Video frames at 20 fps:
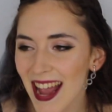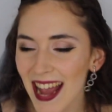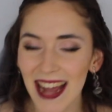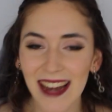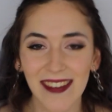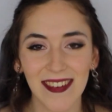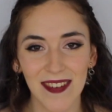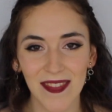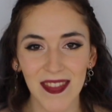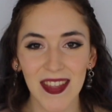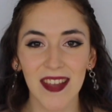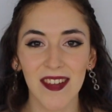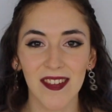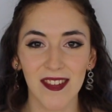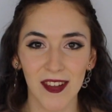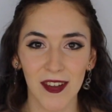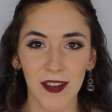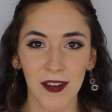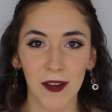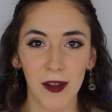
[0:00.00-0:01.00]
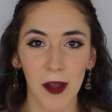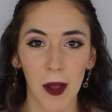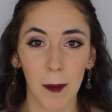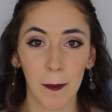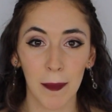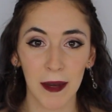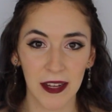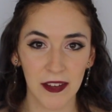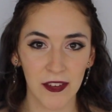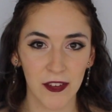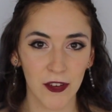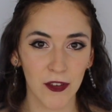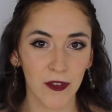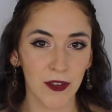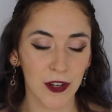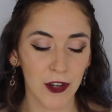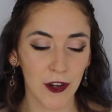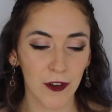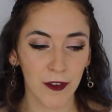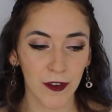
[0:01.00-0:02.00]
Anyway, so please do
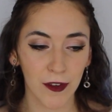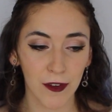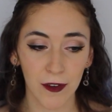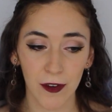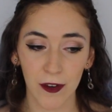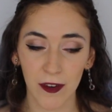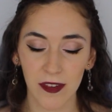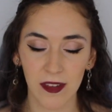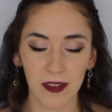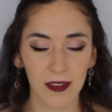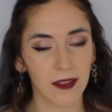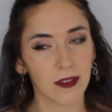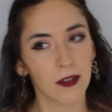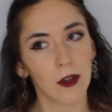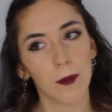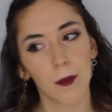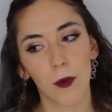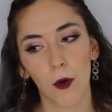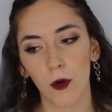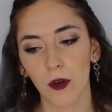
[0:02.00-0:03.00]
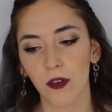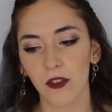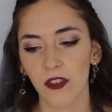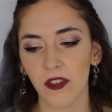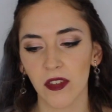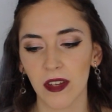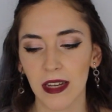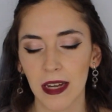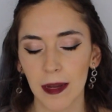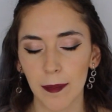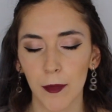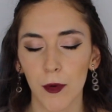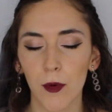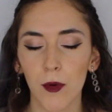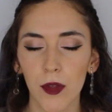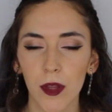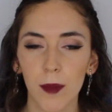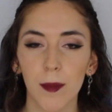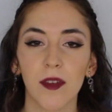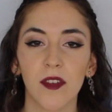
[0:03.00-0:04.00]
read over your notes. It is so important just to keep
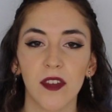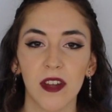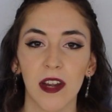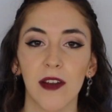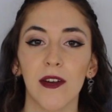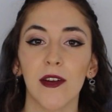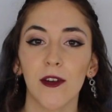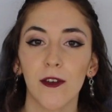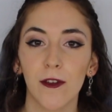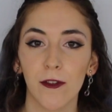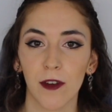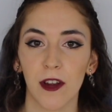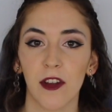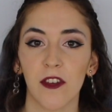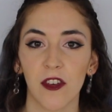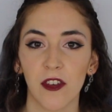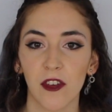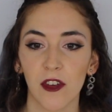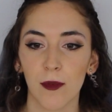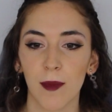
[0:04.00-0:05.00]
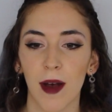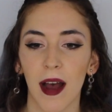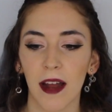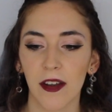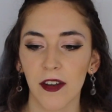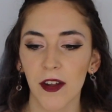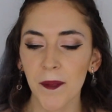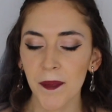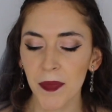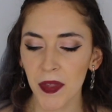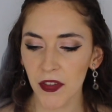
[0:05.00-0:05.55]
all the material fresh in your mind.